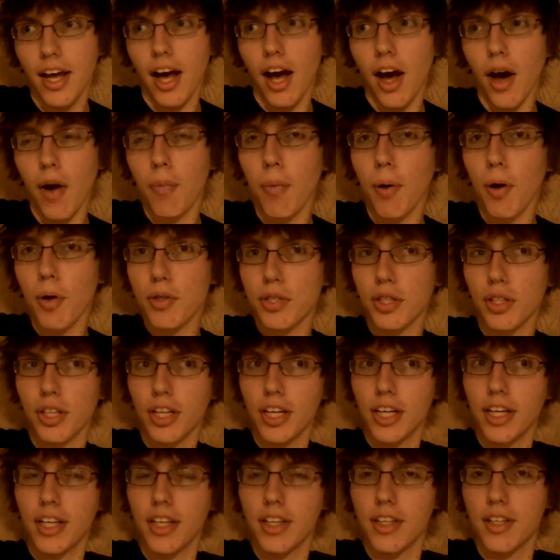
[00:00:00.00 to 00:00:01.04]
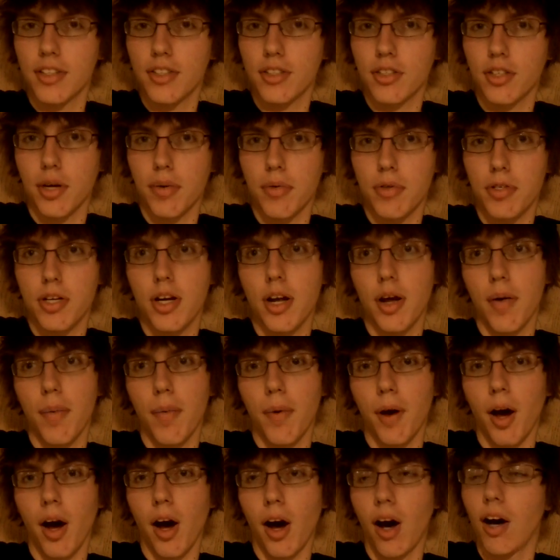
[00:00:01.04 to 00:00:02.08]
I'll post a link in the description
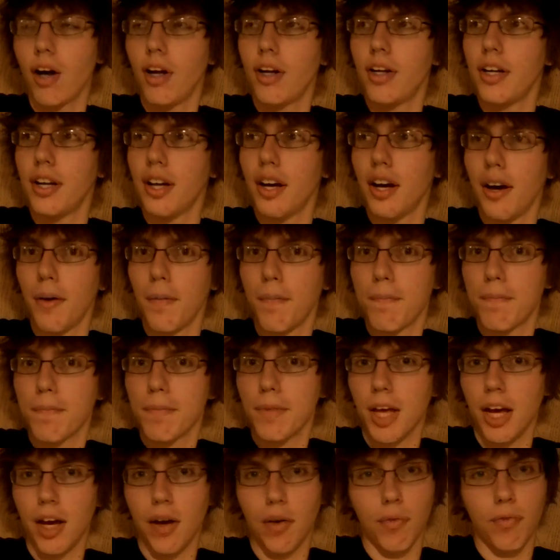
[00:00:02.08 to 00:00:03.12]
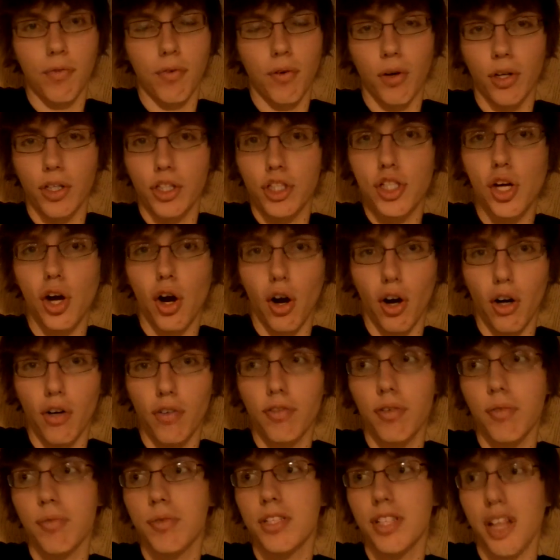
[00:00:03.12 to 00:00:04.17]
for a chart
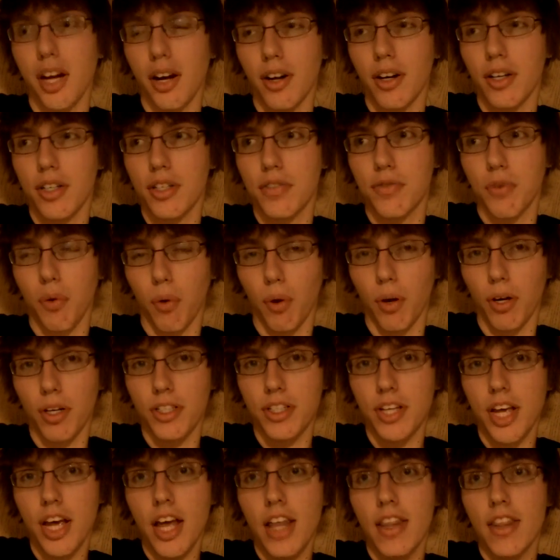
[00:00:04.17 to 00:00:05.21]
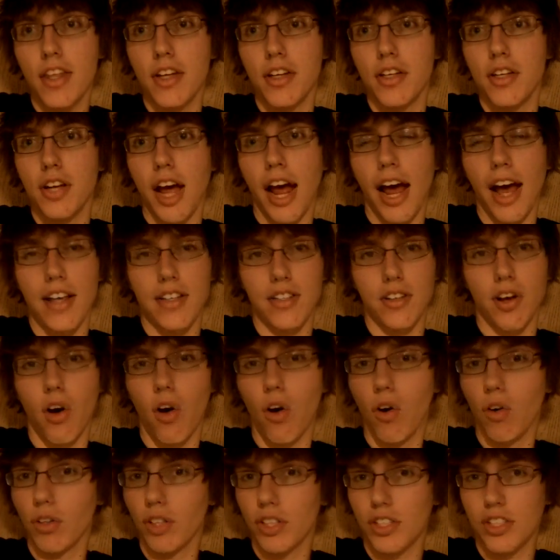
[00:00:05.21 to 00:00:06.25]
from Serenes Forest that has
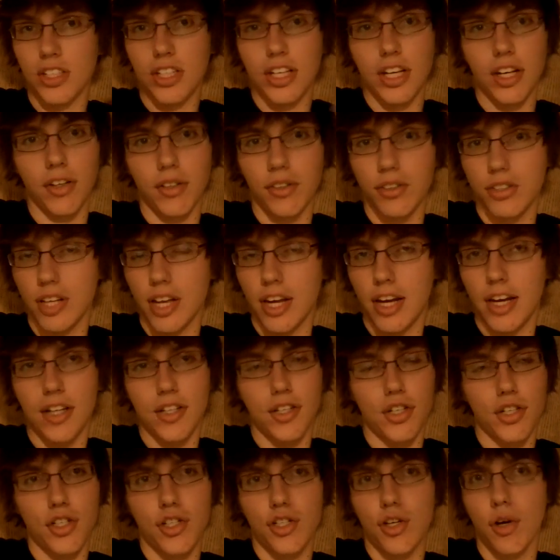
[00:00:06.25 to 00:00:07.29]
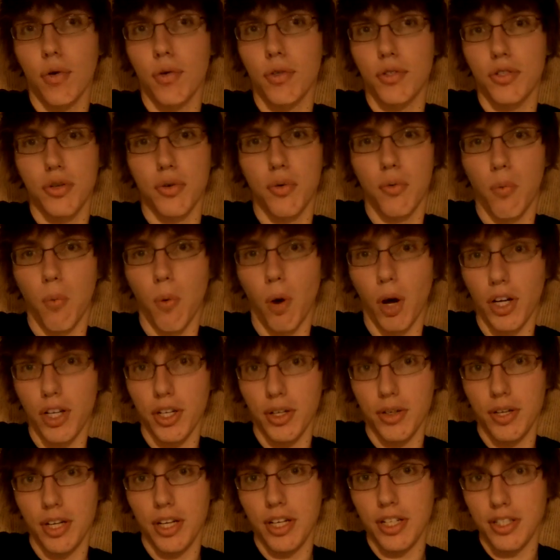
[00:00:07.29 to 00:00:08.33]
all the skills, and it just shows you what
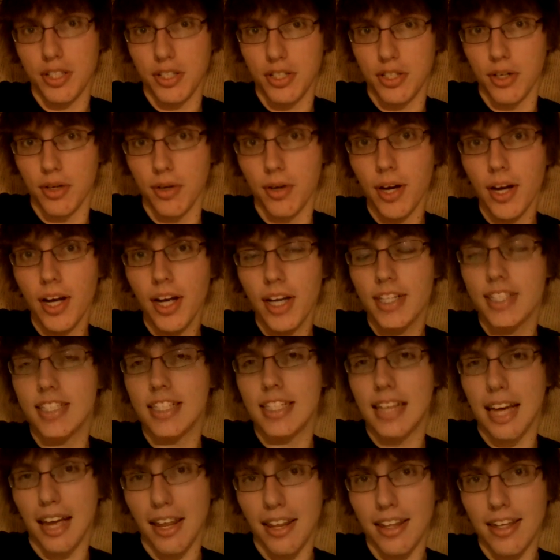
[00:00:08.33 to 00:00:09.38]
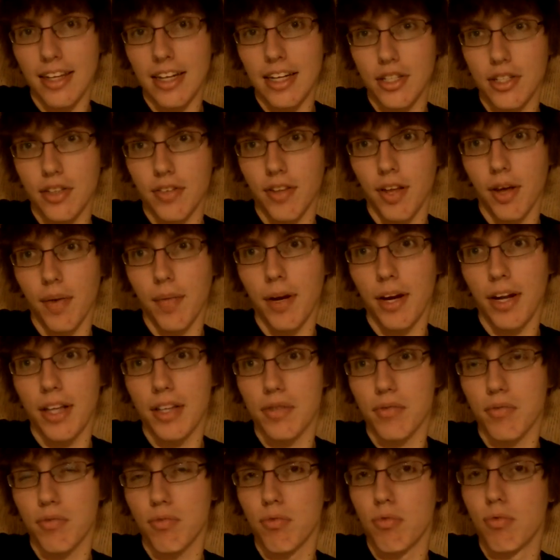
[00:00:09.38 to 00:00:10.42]
you need to do to get each of them, and
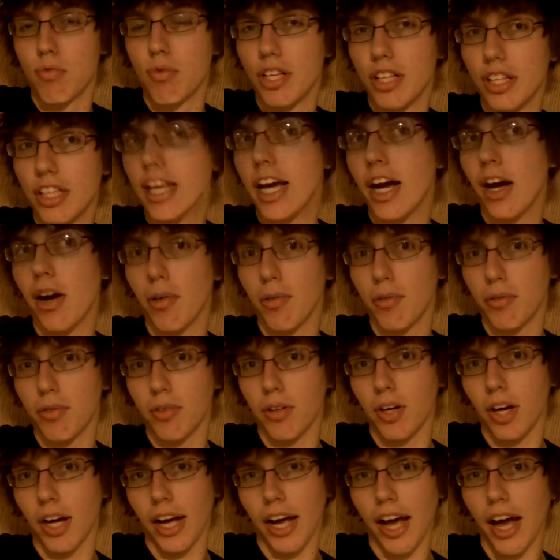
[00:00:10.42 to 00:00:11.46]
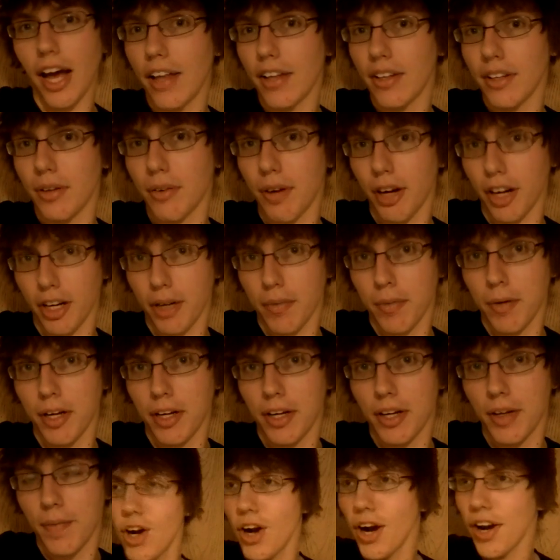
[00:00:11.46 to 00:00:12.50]
it's really helpful. I highly
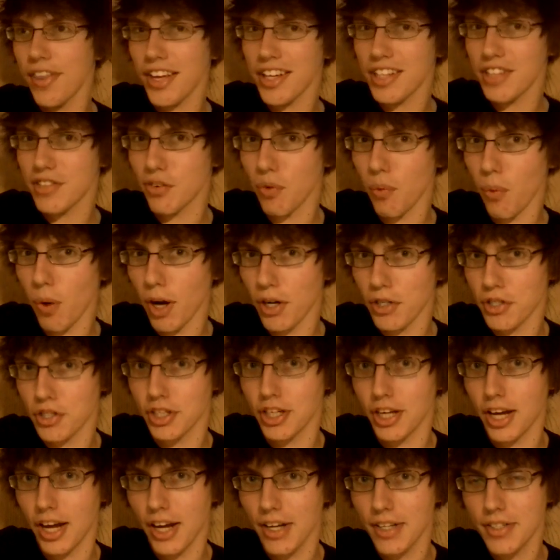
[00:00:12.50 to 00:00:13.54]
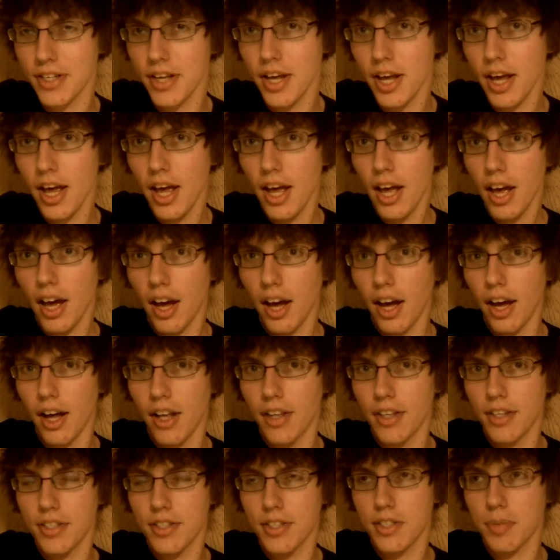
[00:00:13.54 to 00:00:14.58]
recommend it. Thanks for watching, guys.
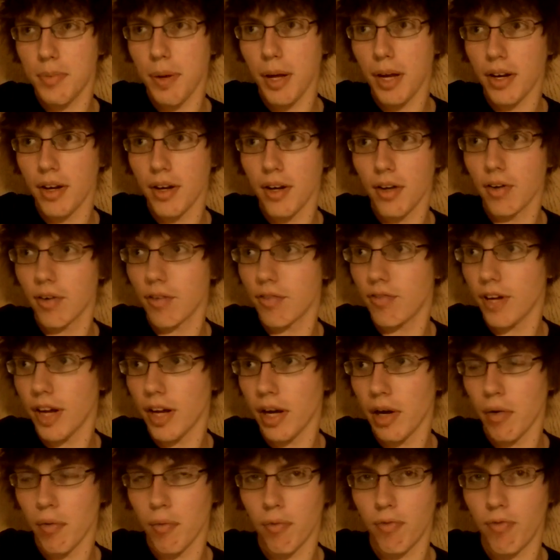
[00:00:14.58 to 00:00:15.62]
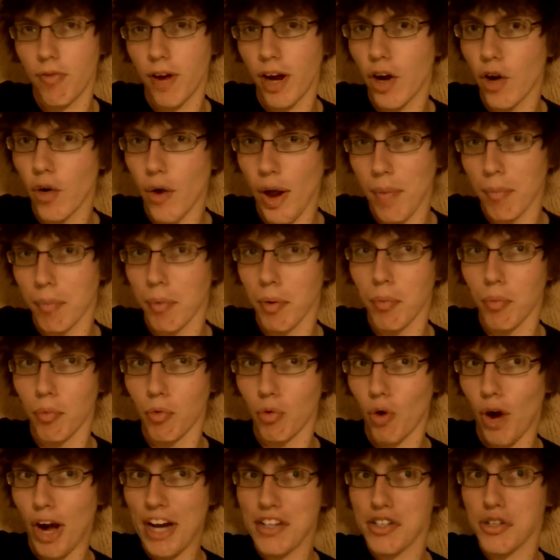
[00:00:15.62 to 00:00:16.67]
This has been another Fire Emblem
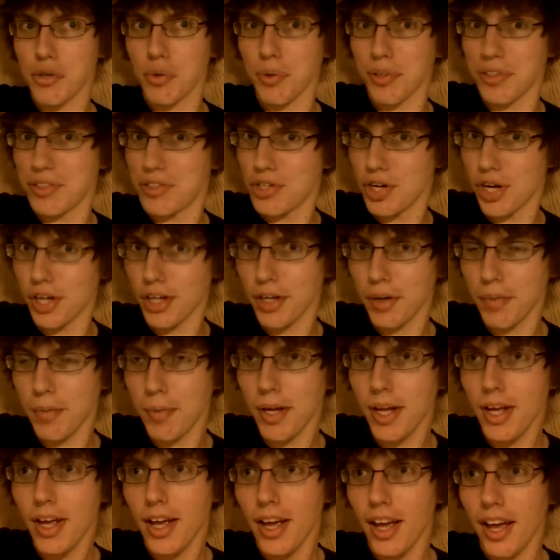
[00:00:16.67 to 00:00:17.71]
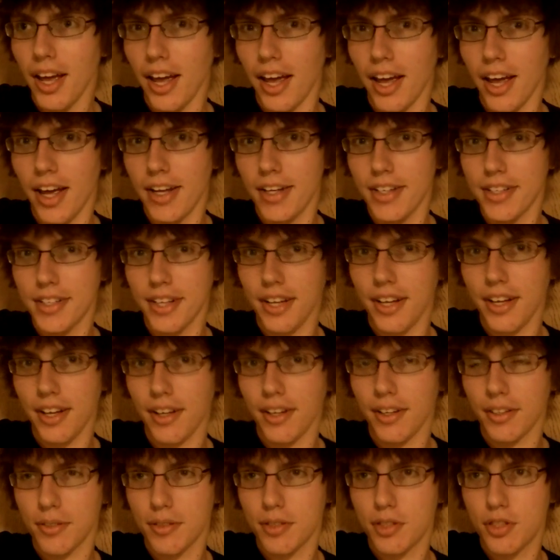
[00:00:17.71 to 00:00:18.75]
rant with Jacob, and
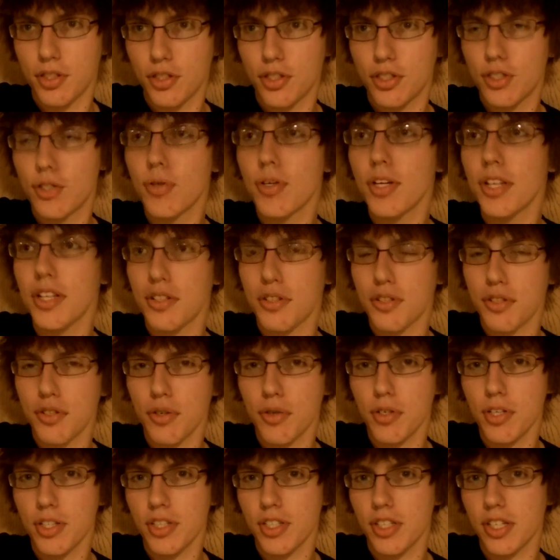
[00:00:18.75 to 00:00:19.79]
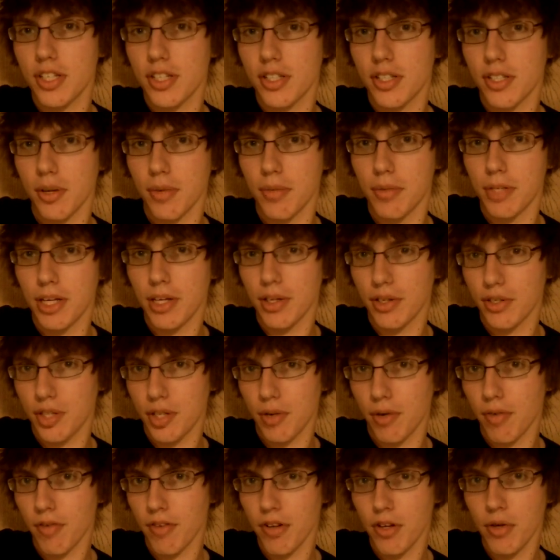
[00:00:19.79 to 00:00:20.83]
tune in soon to see some
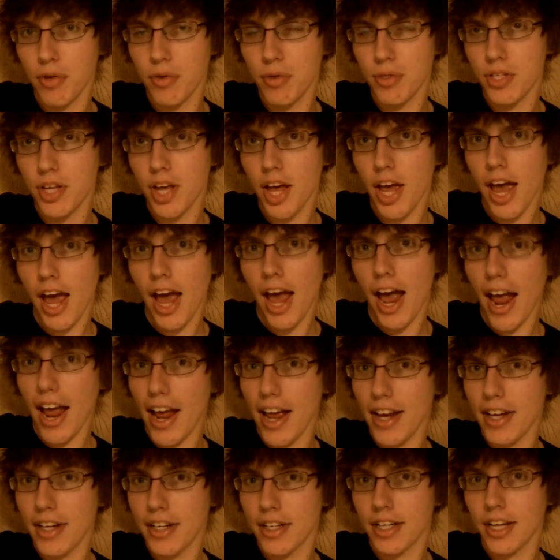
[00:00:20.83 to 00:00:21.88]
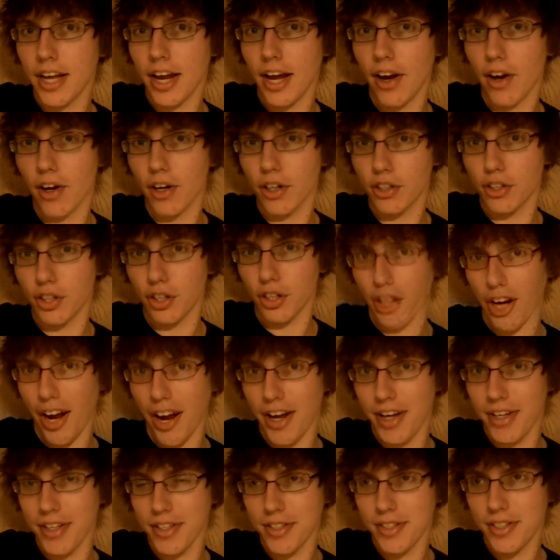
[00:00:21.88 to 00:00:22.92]
DLC reviews and character
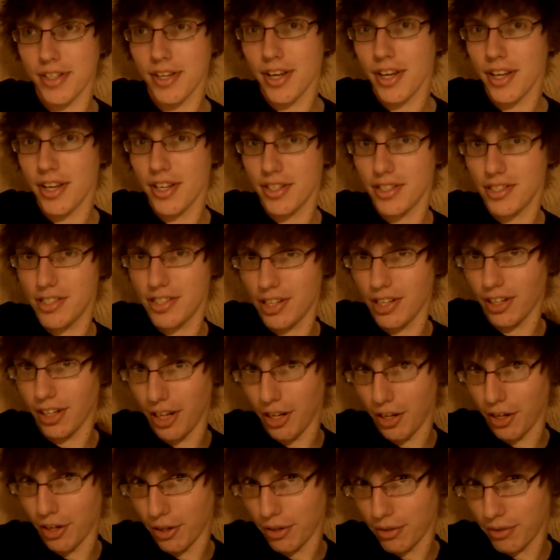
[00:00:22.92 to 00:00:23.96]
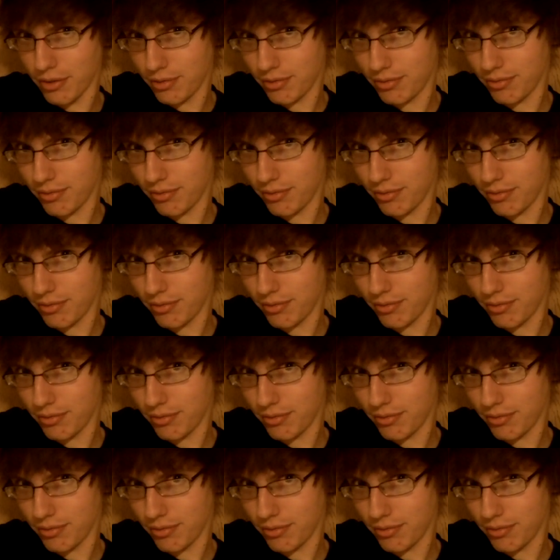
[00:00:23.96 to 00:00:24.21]
guides. See you later.